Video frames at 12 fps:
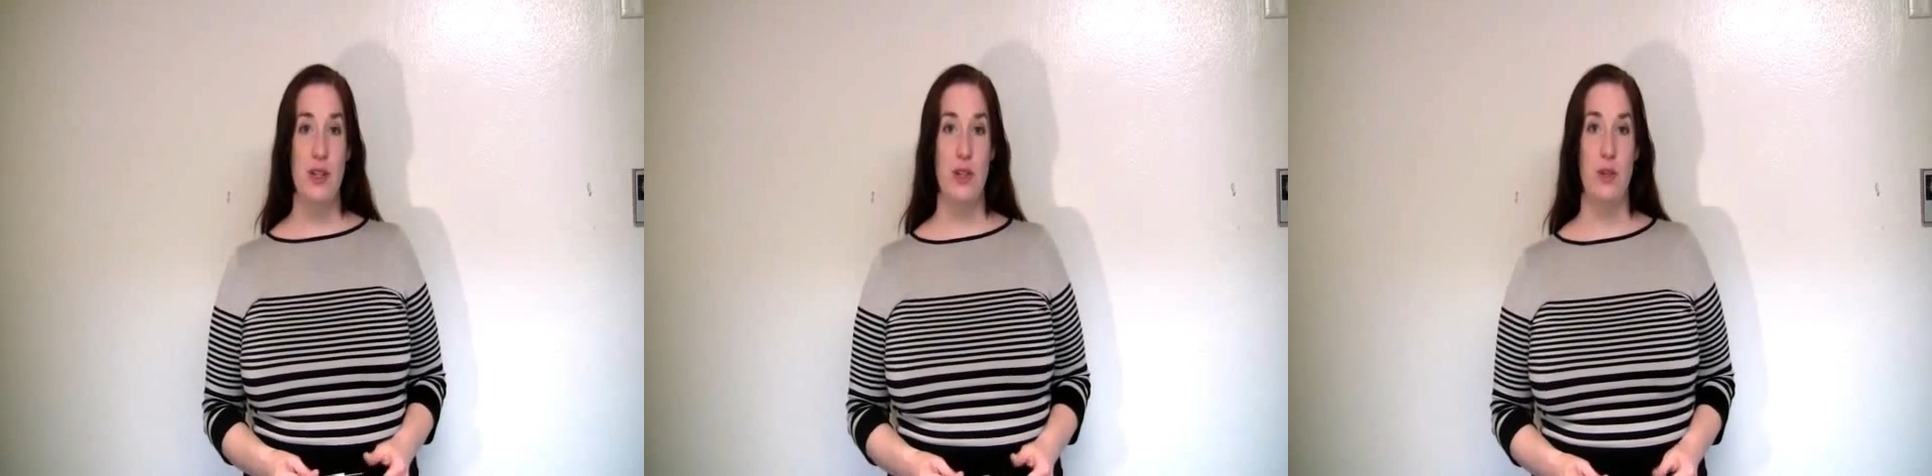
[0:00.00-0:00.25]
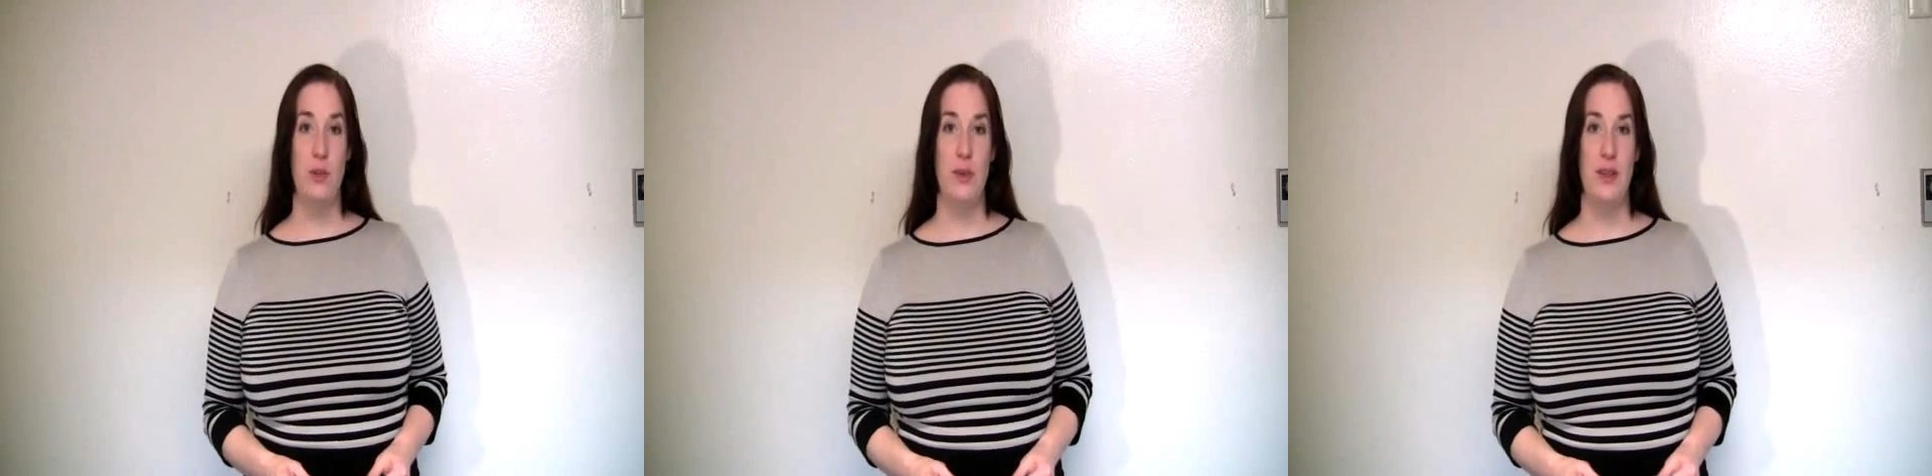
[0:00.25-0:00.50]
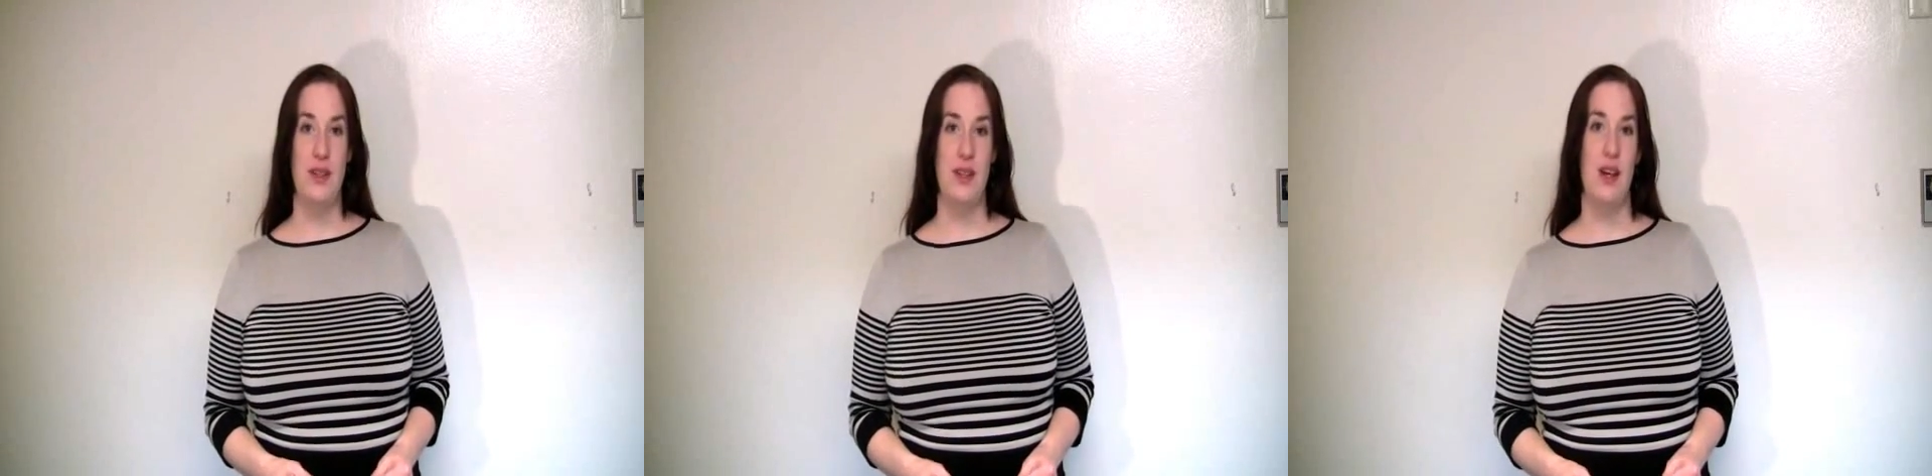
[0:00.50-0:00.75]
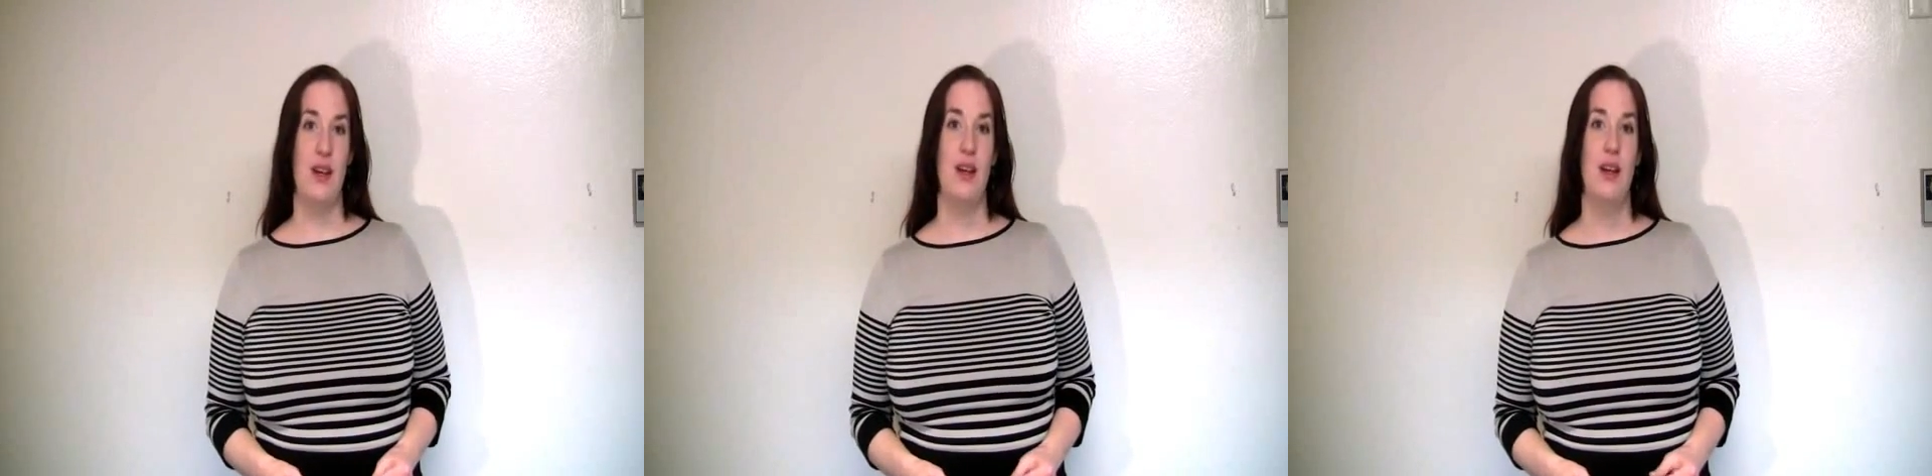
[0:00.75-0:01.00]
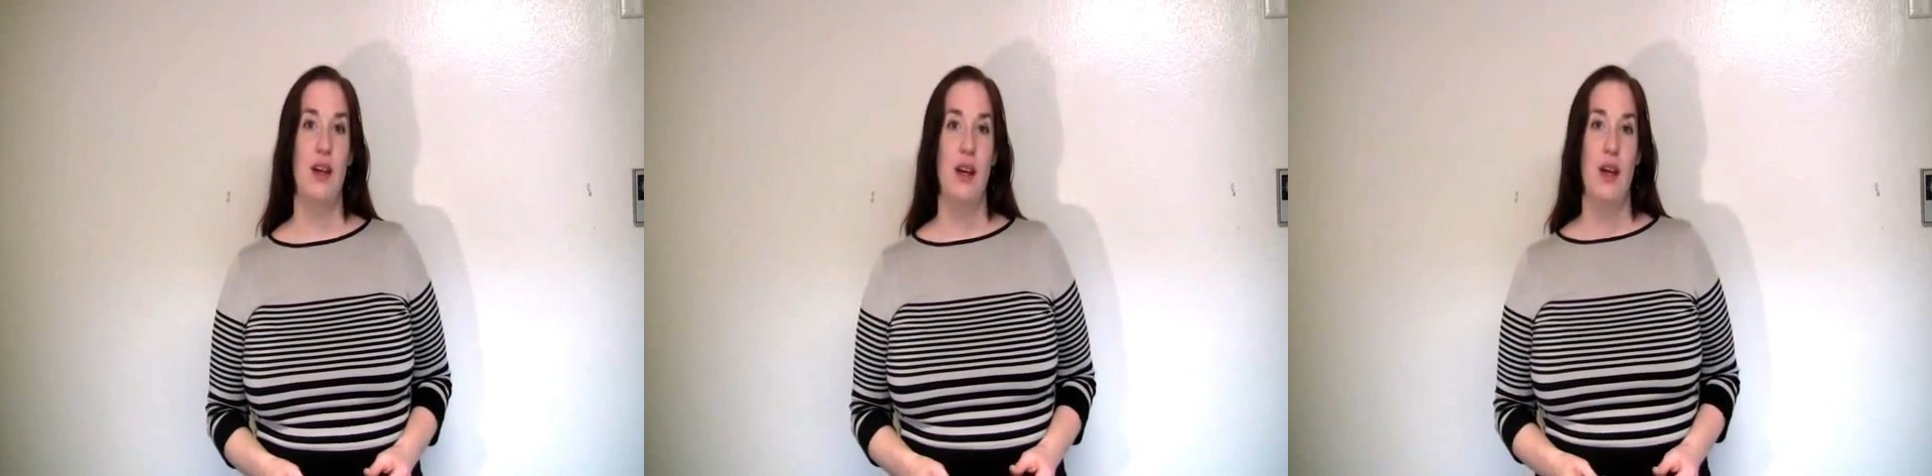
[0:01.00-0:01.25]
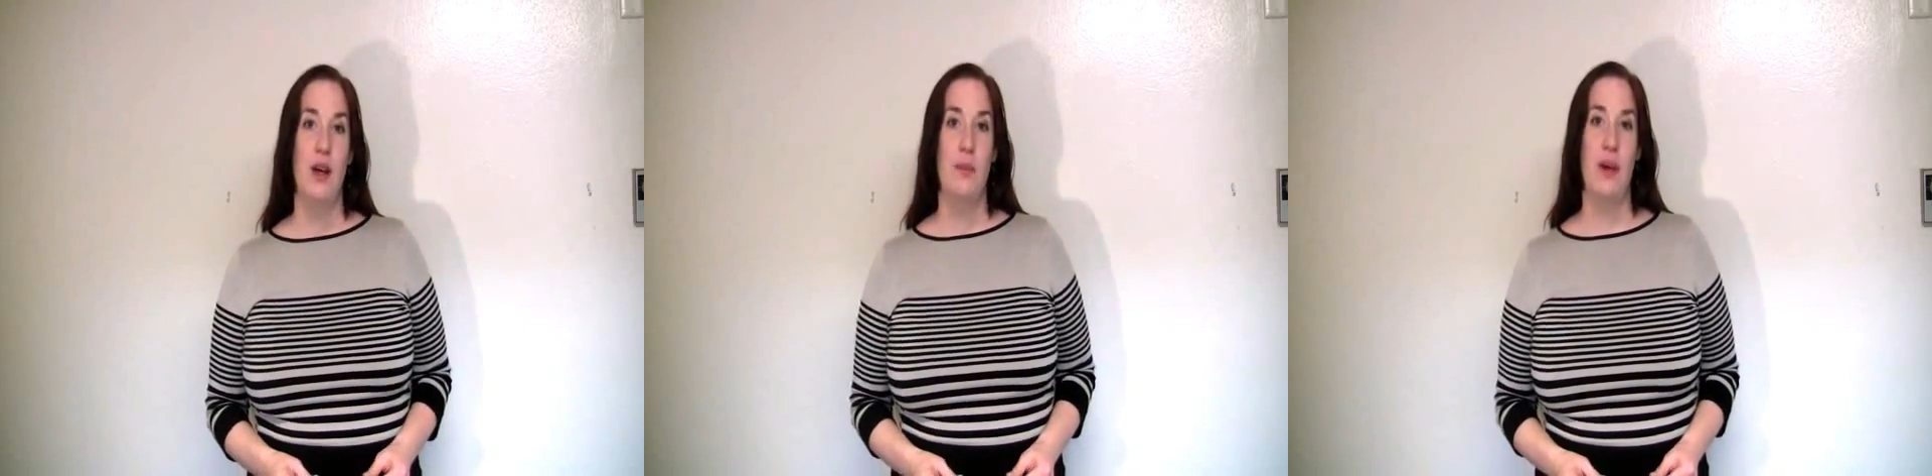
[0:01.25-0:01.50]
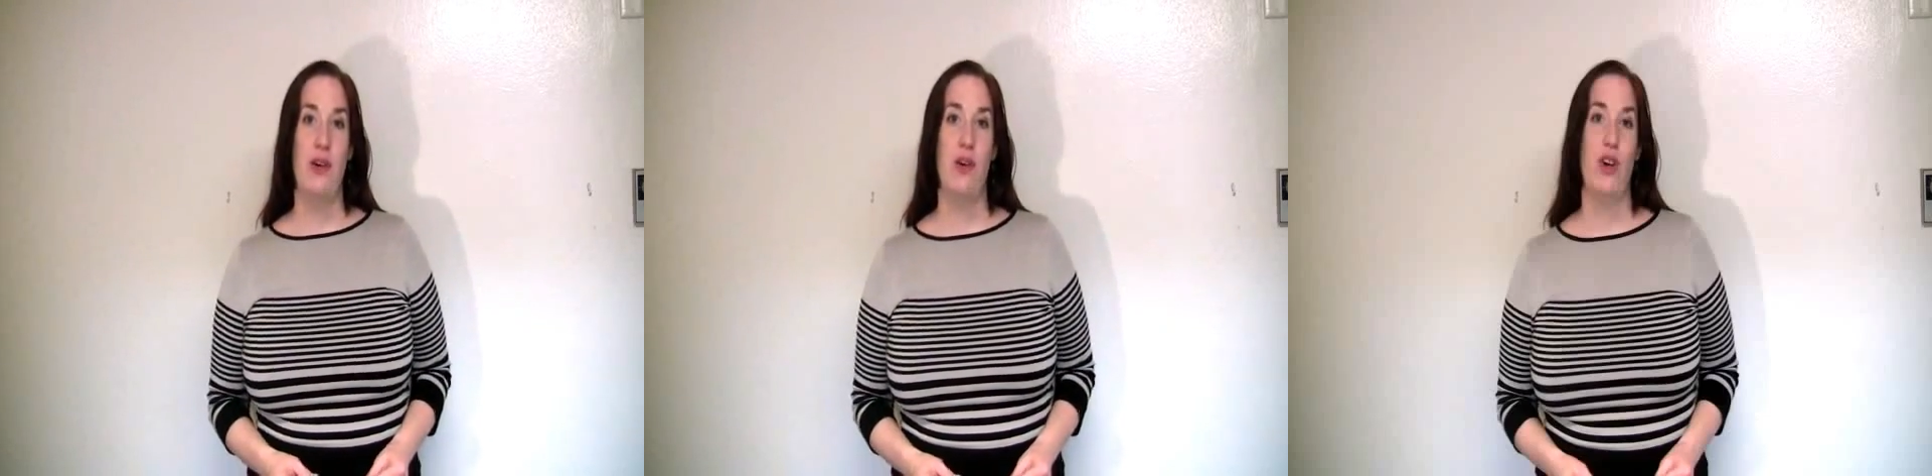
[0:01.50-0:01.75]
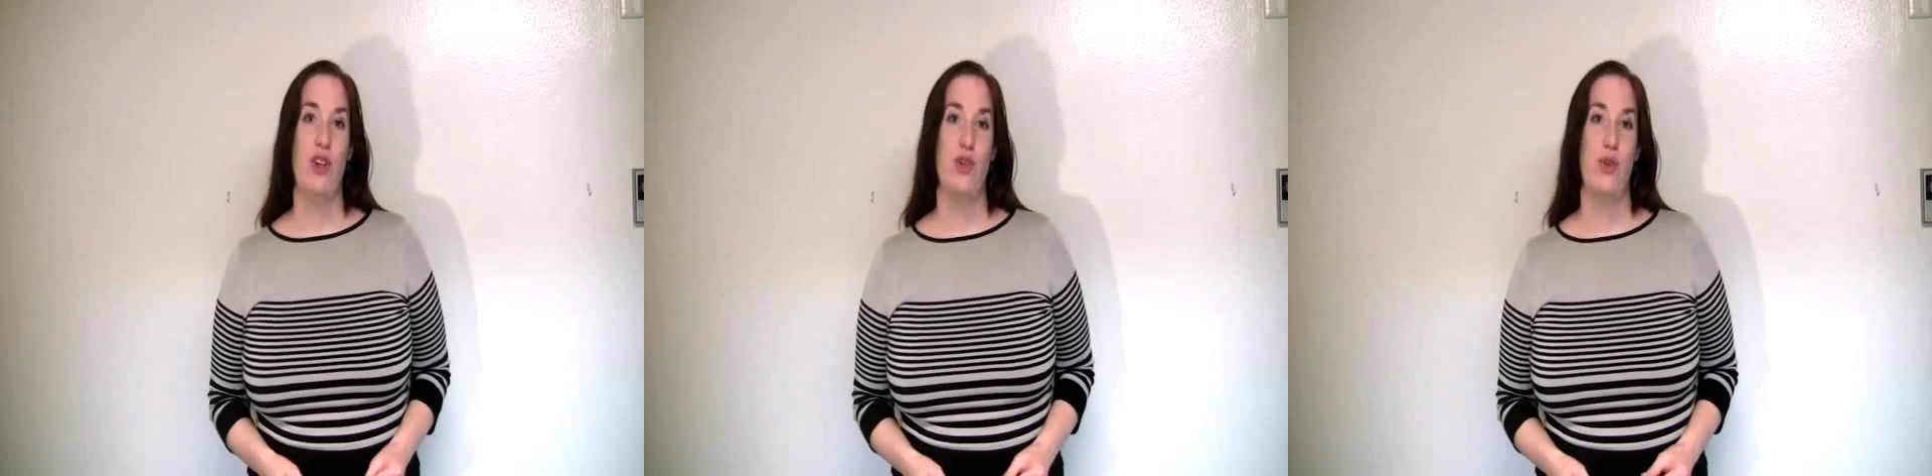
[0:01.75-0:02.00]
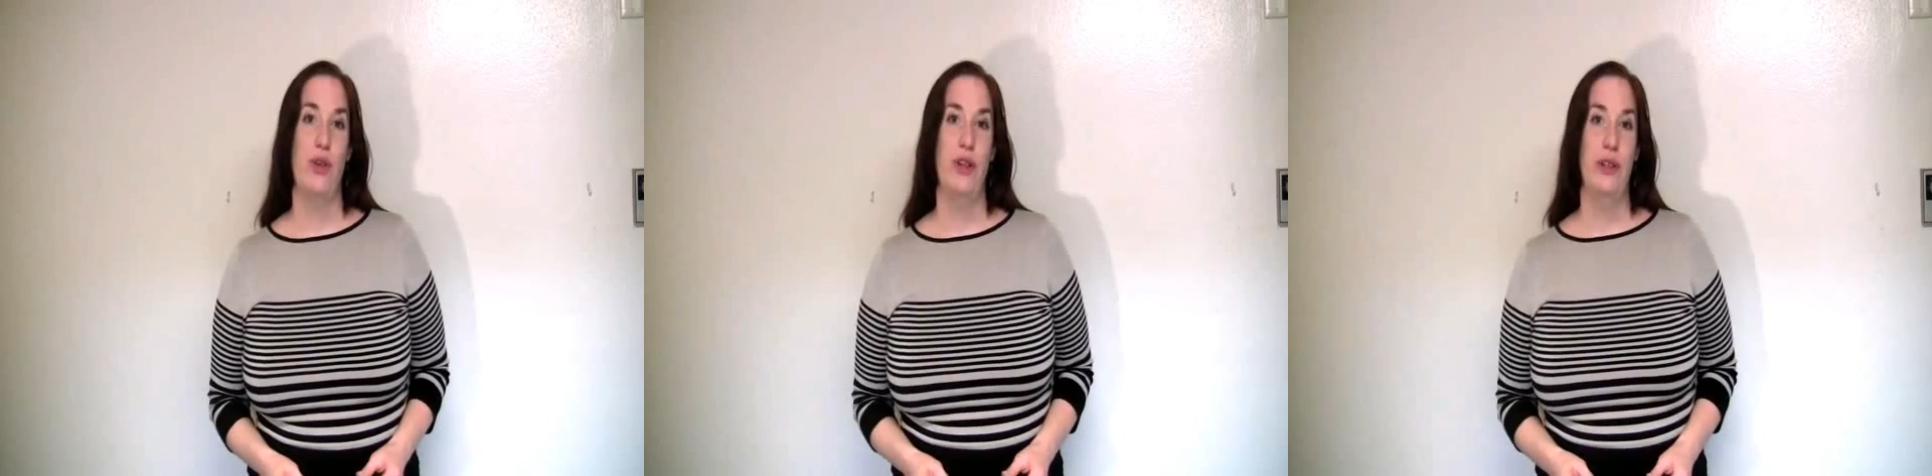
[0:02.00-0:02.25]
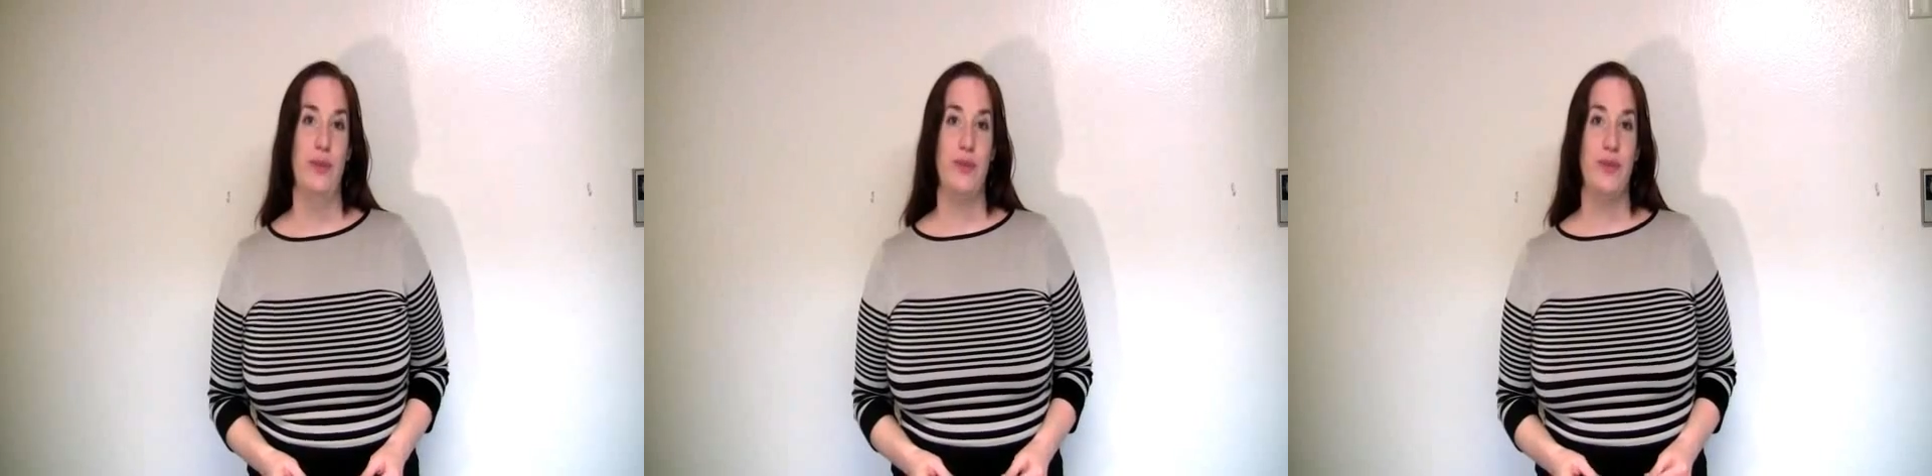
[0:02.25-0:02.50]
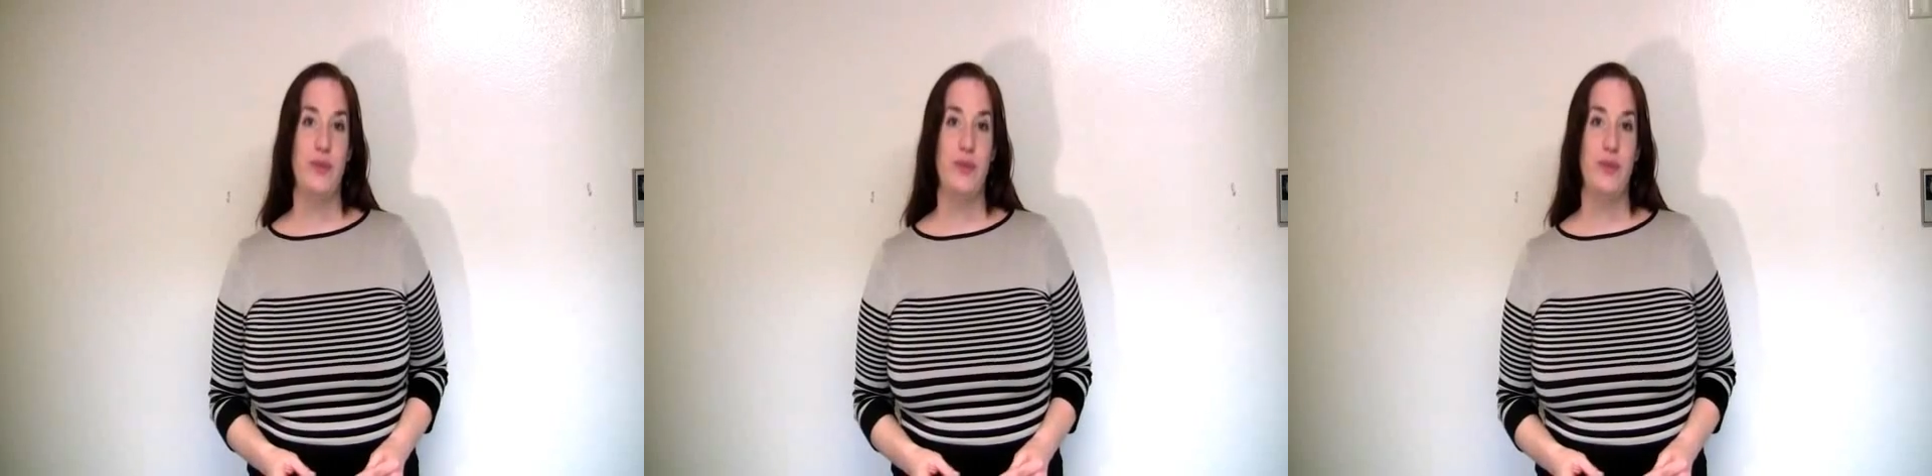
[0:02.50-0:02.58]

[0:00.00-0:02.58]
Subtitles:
who builds a microcontroller.